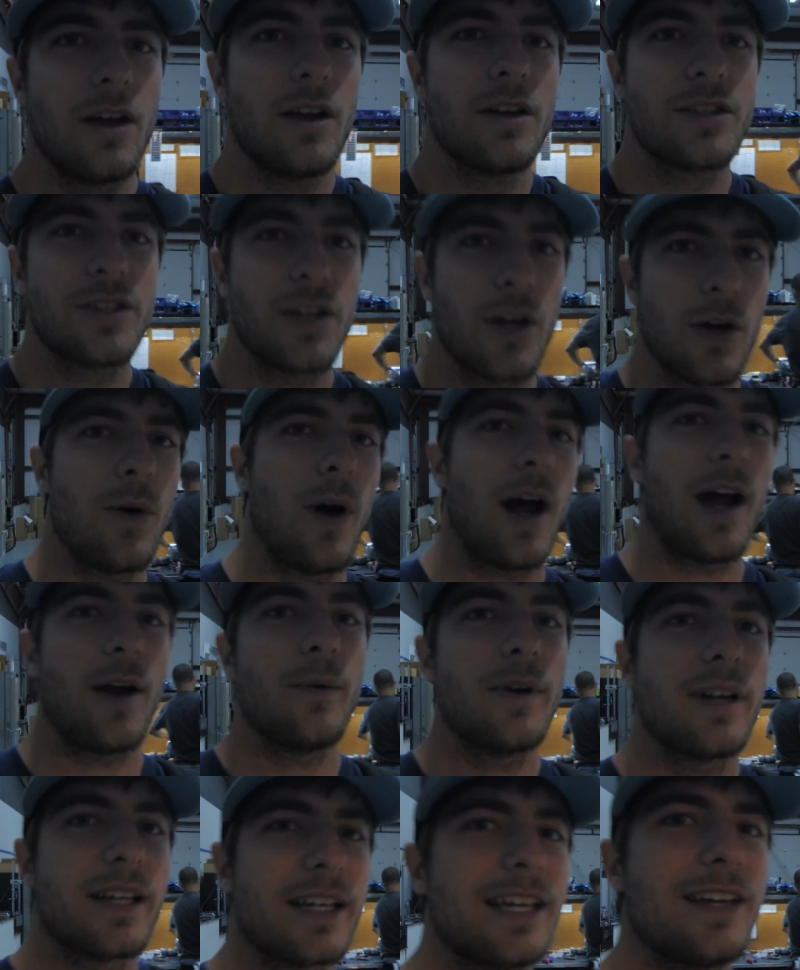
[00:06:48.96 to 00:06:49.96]
So I
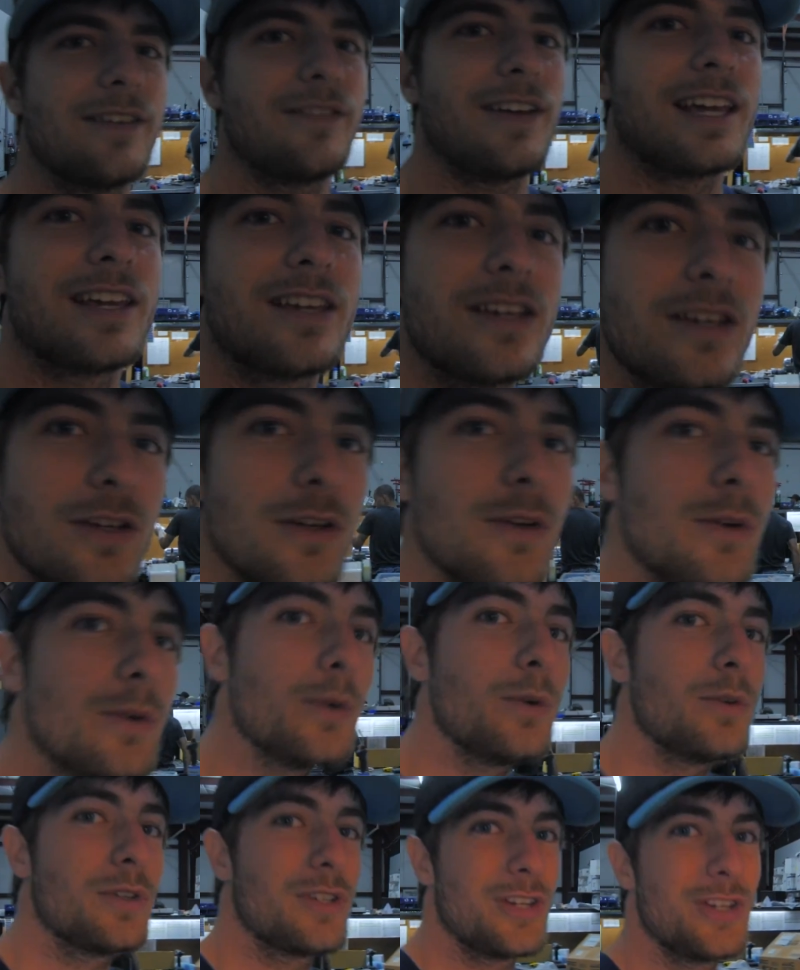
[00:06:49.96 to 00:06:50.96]
want to give a
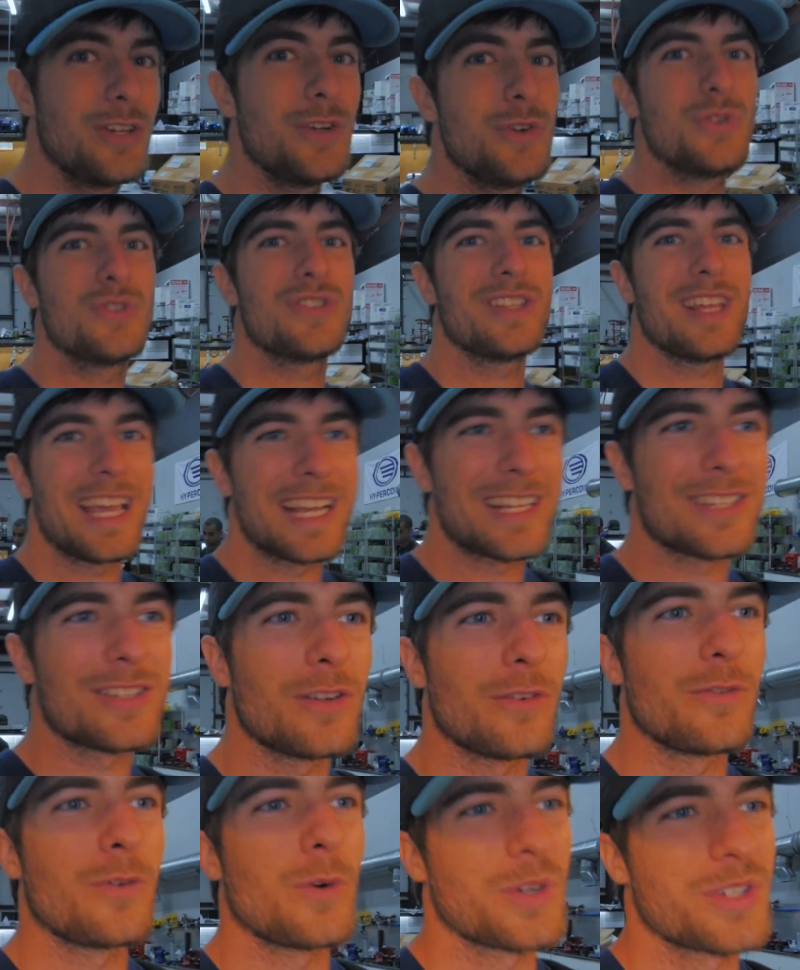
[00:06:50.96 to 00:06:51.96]
huge, huge thanks
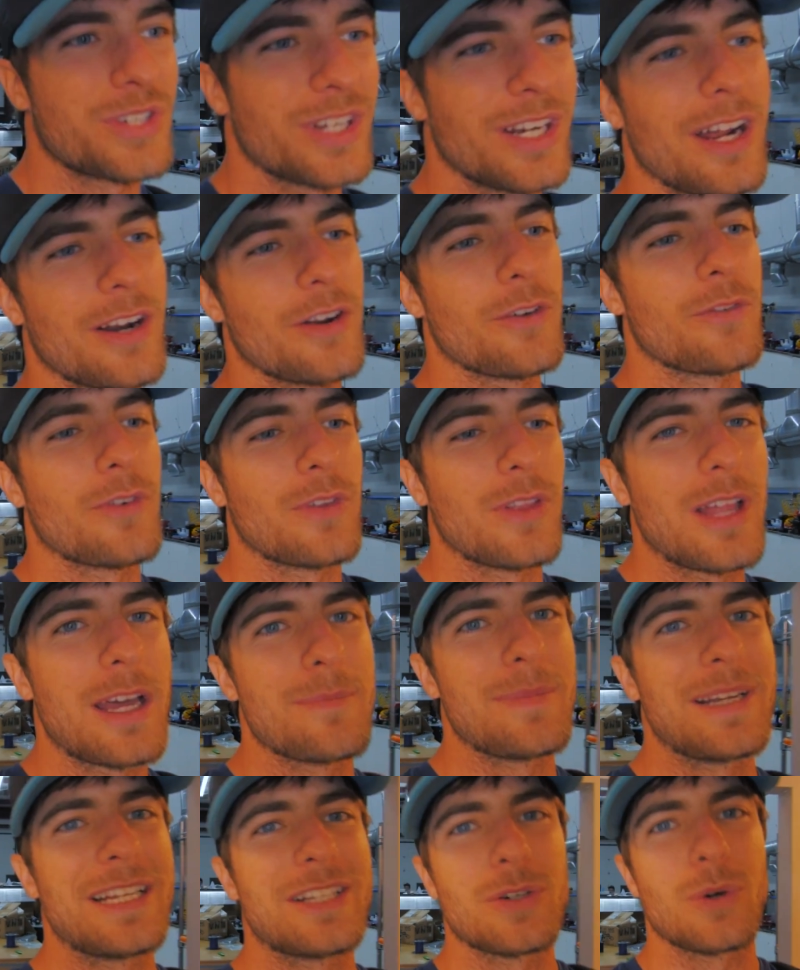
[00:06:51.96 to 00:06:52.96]
to Fortunato for
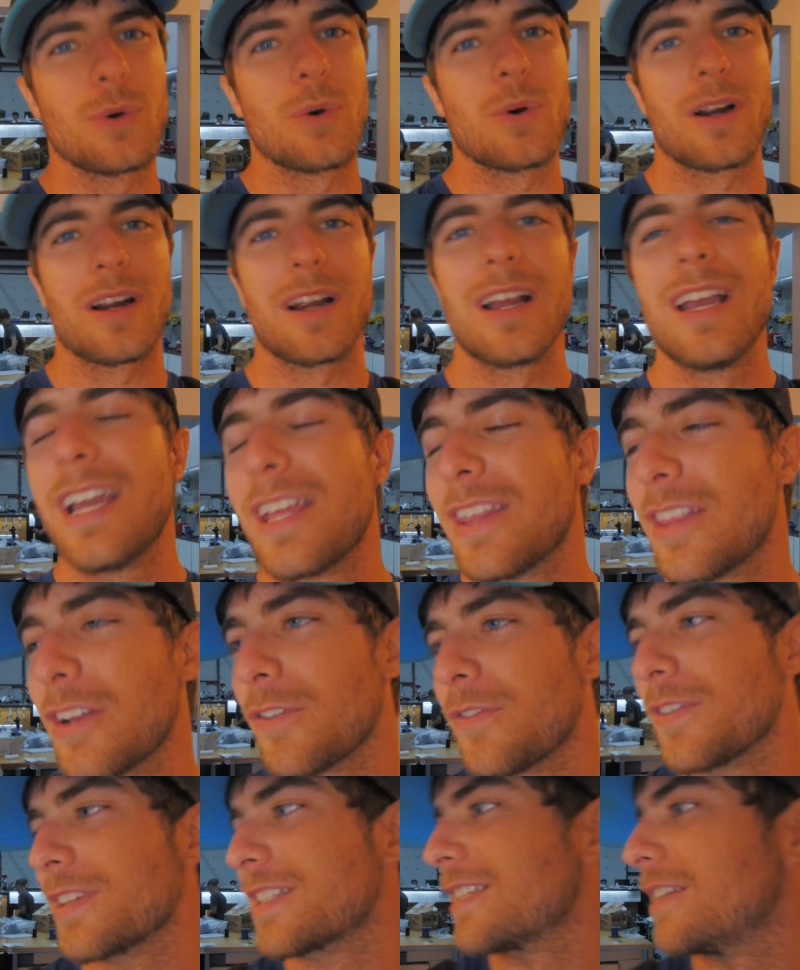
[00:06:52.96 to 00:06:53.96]
letting me tour
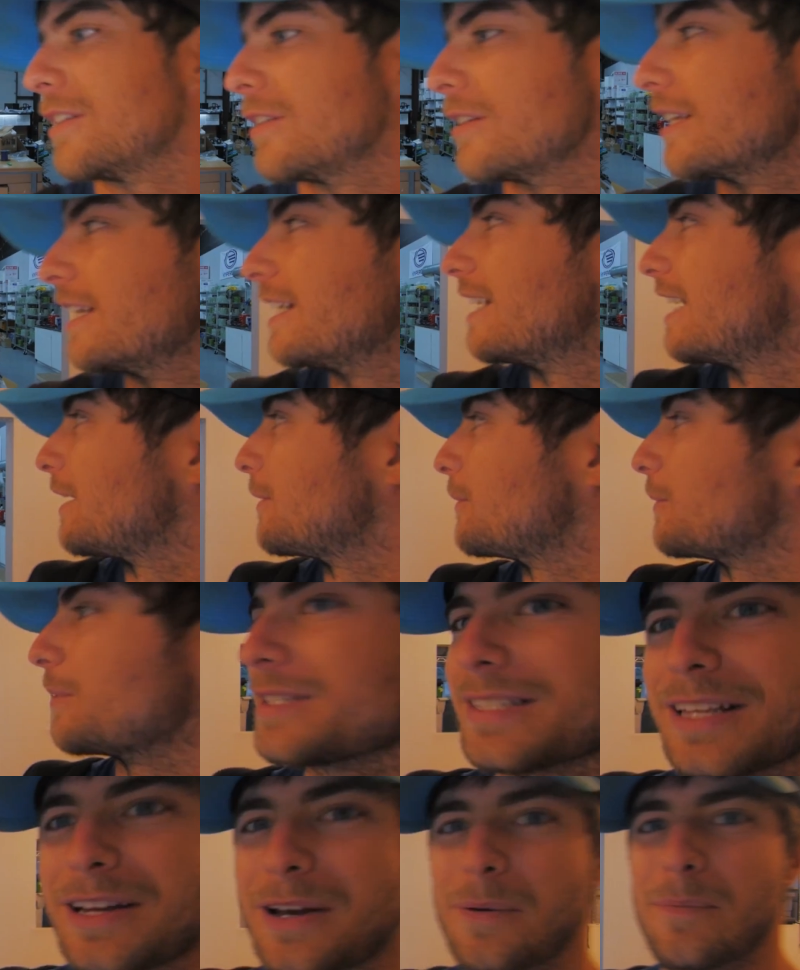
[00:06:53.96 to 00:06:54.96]
their facility. It
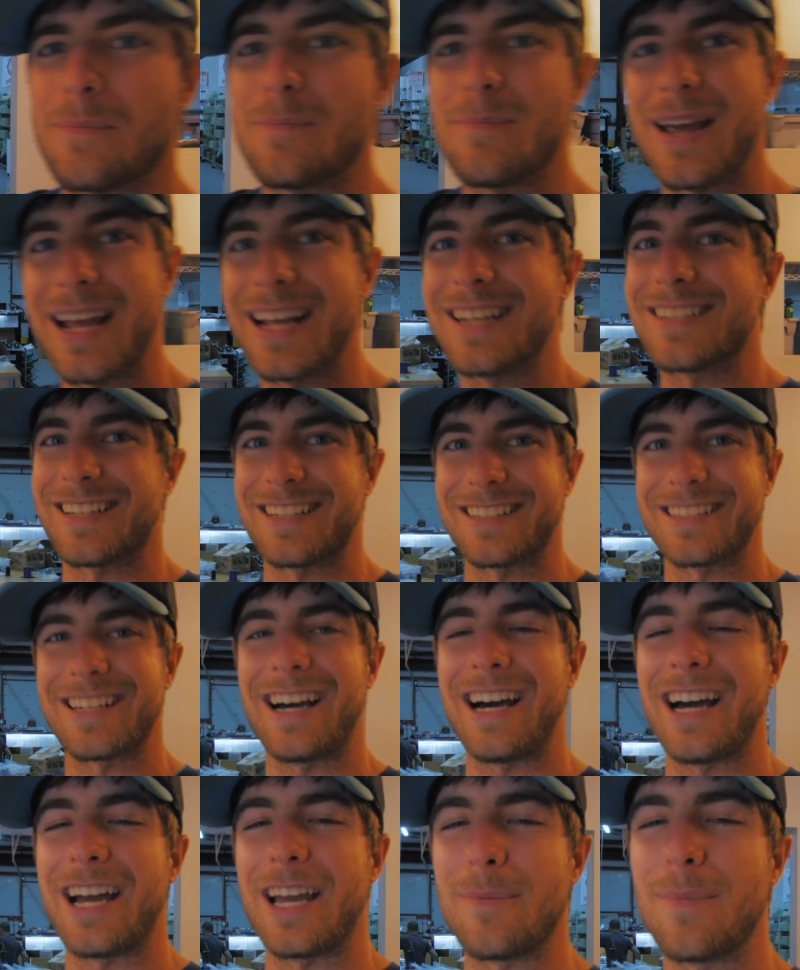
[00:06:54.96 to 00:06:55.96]
was an amazing
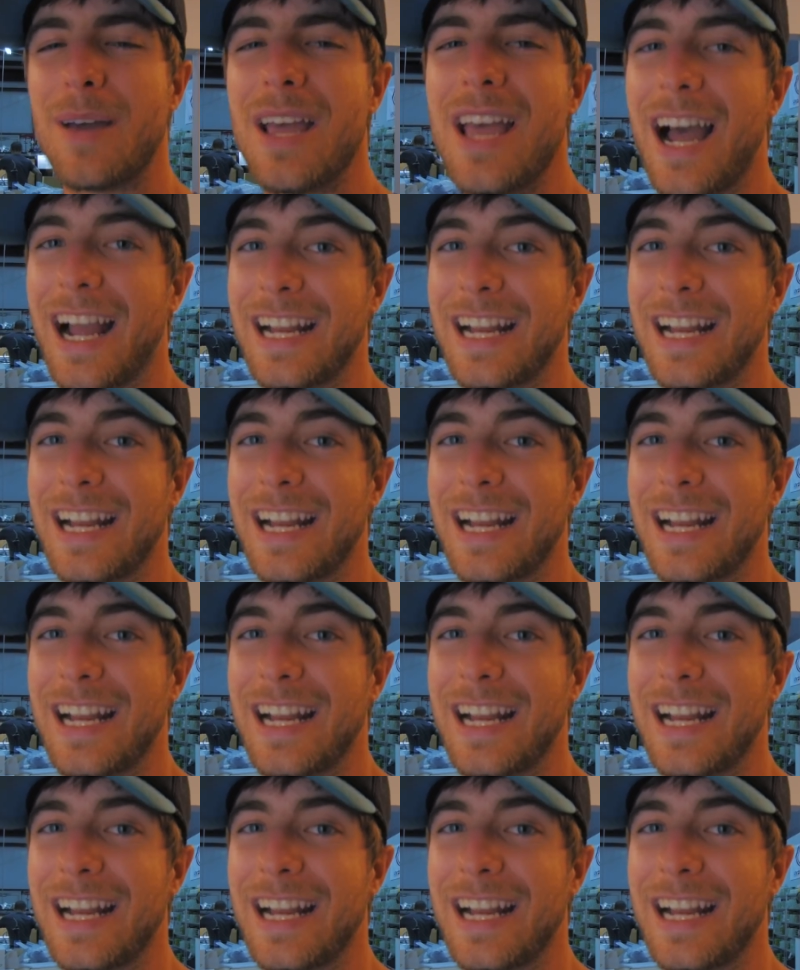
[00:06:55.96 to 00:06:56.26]
time.